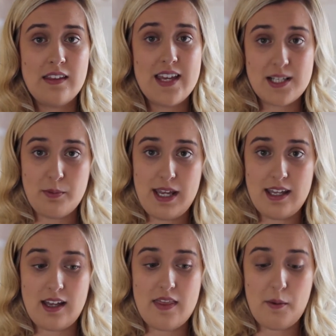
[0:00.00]
This
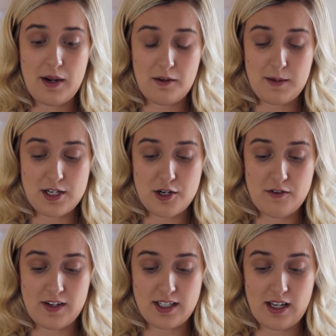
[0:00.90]
week there will have been
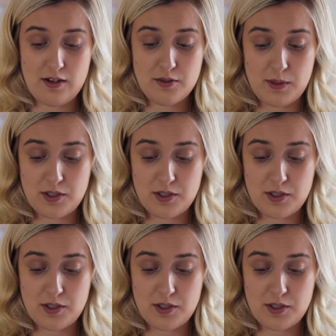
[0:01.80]
two videos.